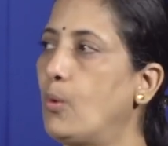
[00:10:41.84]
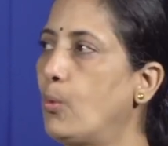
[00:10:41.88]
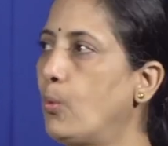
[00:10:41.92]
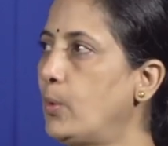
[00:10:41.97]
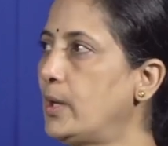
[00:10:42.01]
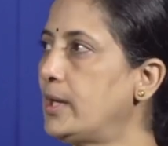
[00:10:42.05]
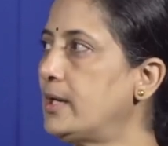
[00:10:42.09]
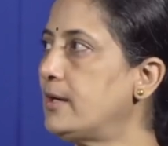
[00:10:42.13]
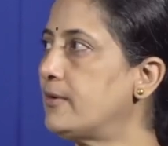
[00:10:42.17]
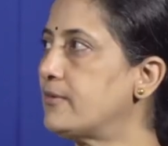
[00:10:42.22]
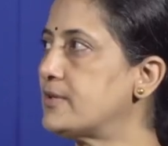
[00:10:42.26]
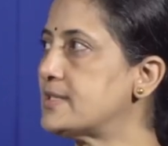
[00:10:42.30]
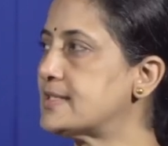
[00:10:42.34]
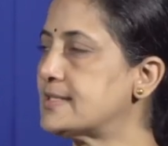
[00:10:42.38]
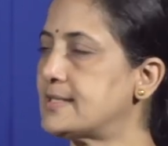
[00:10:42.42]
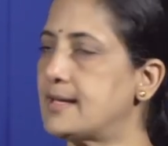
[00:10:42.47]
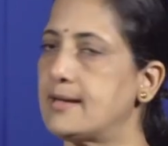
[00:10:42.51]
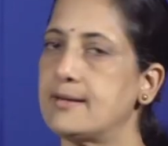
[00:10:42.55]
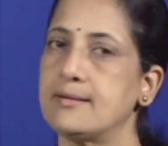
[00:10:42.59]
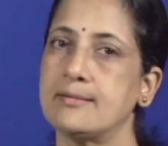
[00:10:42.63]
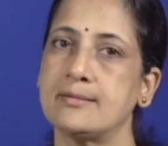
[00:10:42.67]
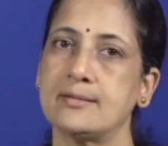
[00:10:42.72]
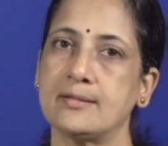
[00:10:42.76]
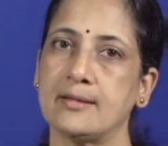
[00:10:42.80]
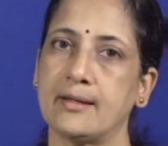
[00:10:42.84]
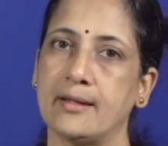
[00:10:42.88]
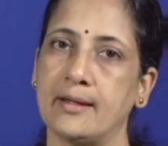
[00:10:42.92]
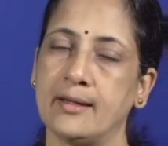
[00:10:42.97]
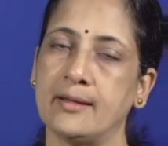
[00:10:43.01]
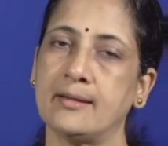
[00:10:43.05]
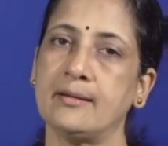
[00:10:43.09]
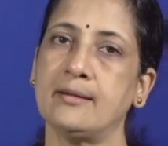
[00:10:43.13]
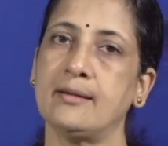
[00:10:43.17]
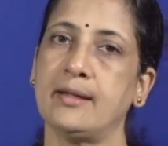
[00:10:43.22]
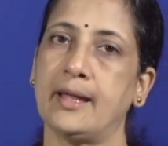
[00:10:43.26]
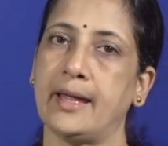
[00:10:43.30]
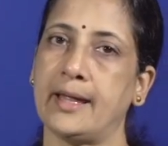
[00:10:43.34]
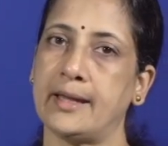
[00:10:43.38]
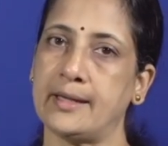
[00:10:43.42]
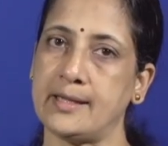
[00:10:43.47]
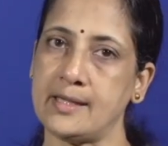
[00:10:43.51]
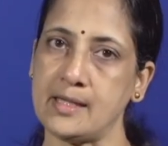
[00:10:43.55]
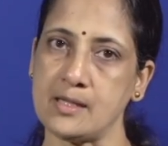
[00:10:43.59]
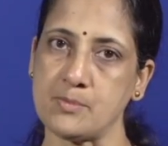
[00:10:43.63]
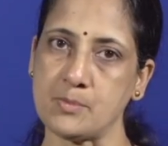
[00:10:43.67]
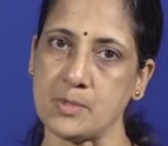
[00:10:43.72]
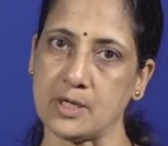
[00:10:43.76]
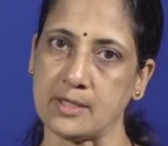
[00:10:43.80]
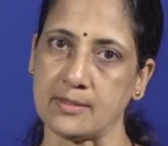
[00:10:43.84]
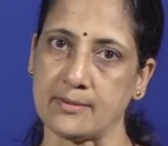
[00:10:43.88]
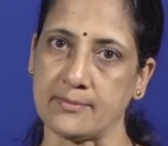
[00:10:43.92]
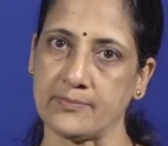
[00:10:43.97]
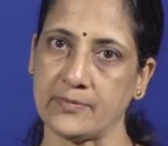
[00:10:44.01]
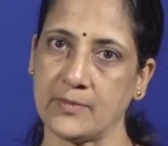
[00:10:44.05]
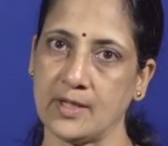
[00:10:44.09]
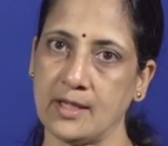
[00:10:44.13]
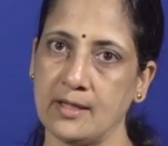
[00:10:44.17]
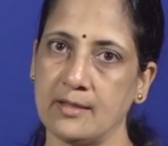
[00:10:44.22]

will result in edema.